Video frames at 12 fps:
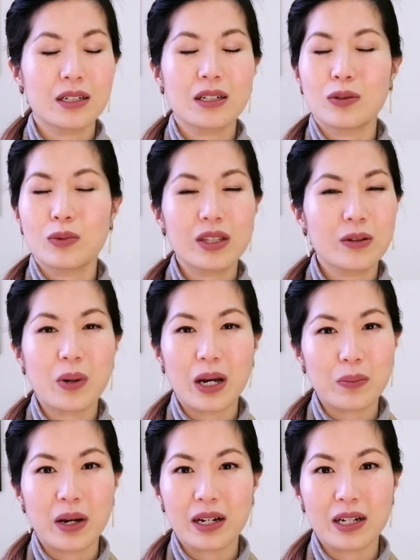With a
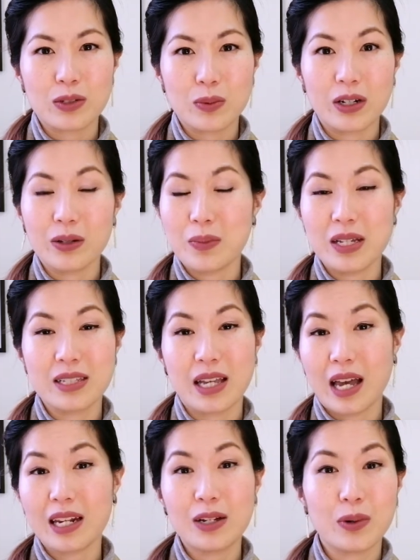backpack as well, it means that
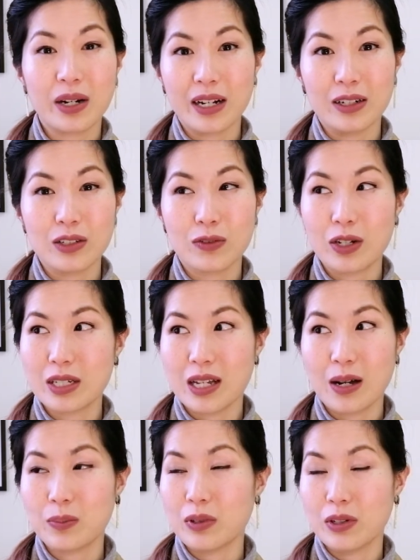anyone else, for
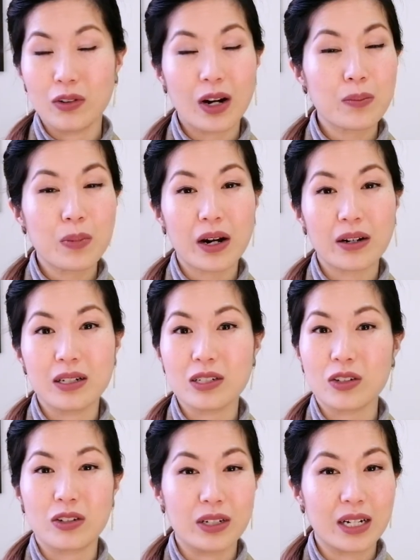example, a grandparent
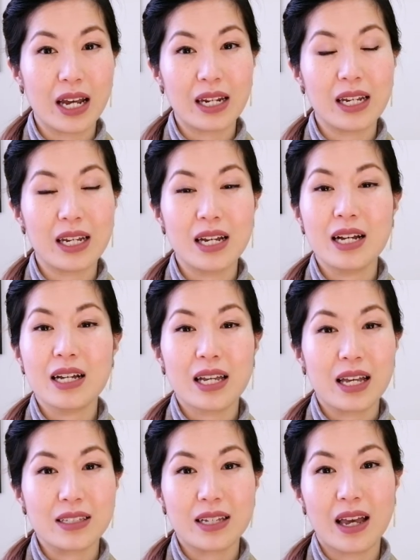or a nanny,
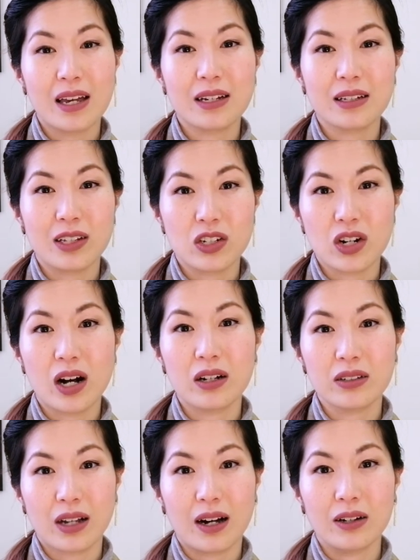can take the child
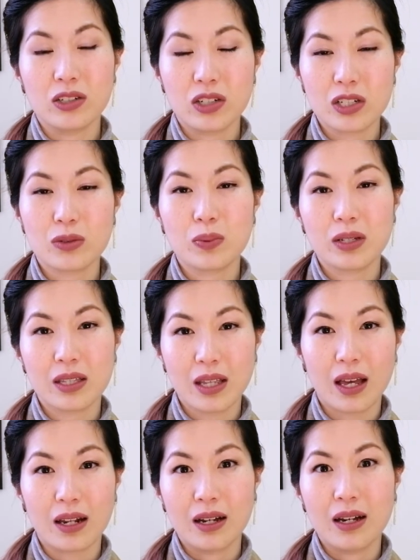out just with
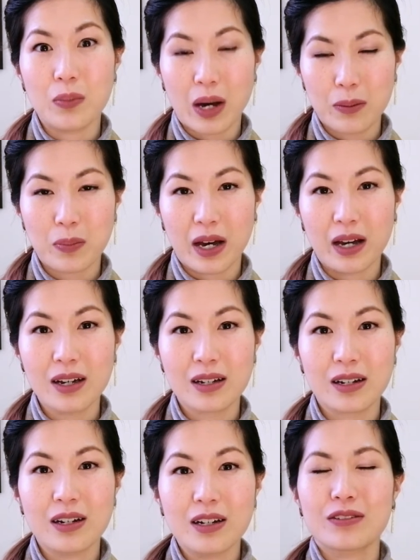that backpack
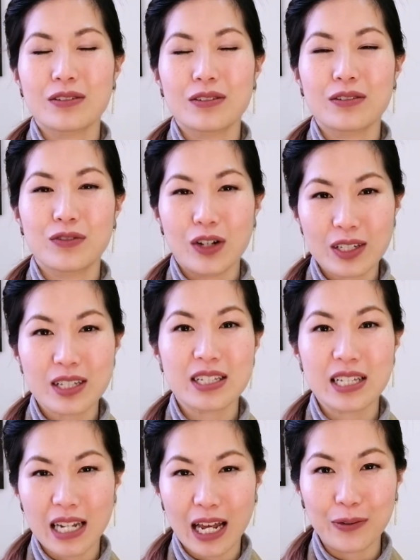versus
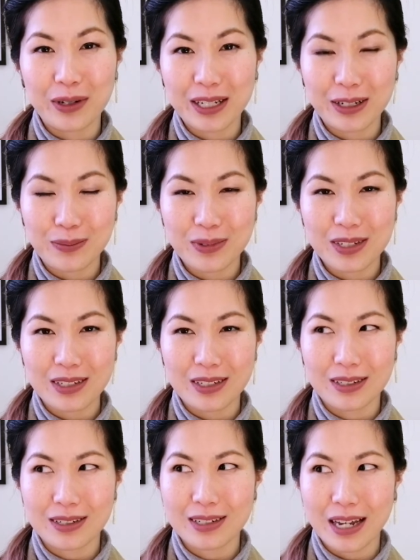allowing them
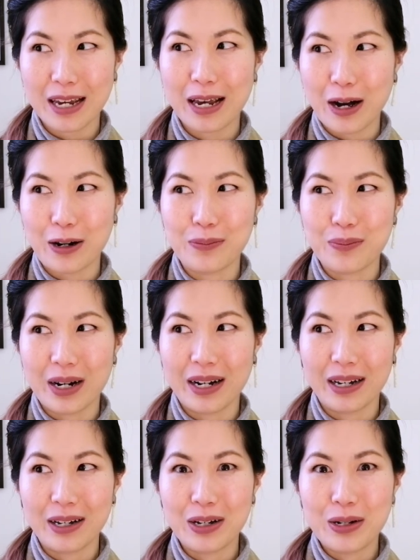to take out
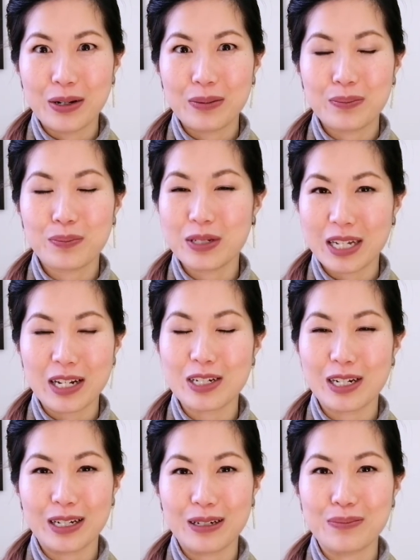my
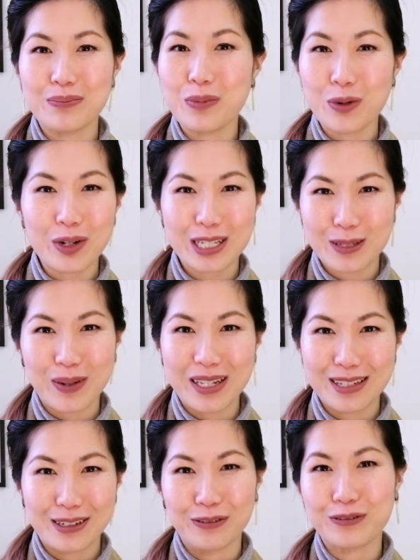potentially more
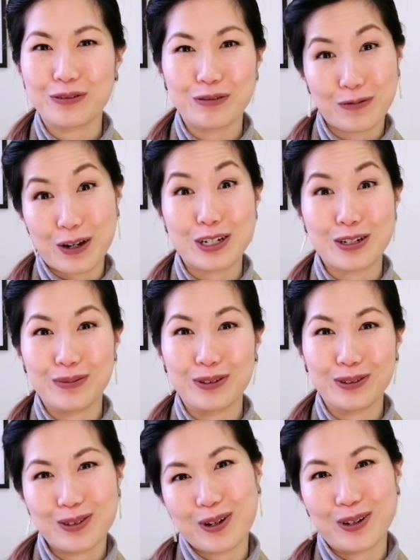expensive fashionable
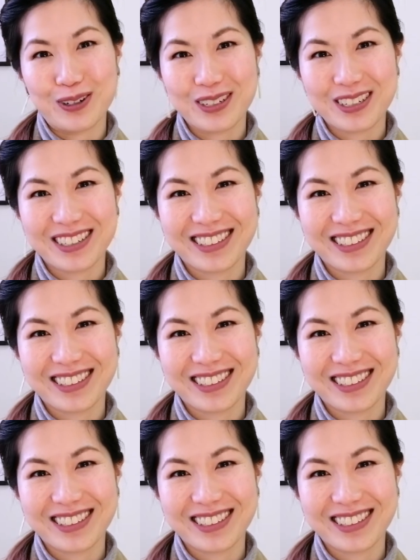tote.